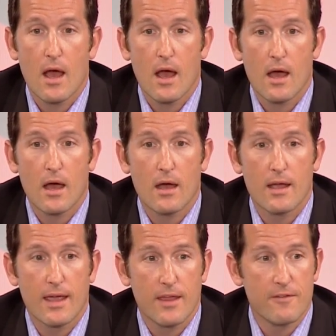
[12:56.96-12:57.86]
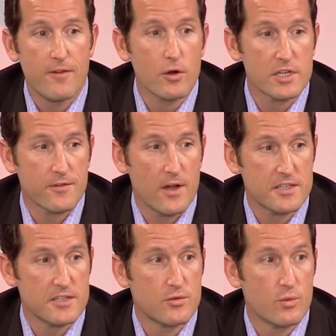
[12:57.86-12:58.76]
And the focus for
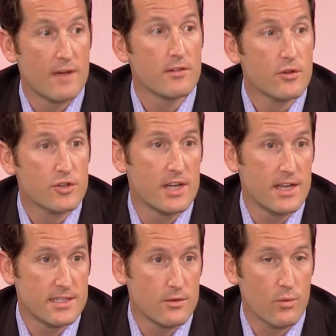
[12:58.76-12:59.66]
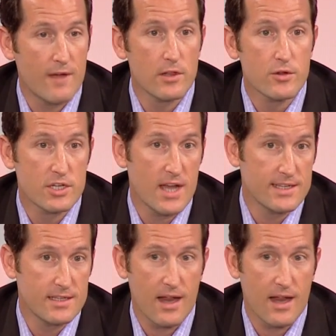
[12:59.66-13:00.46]
us is revolutionizing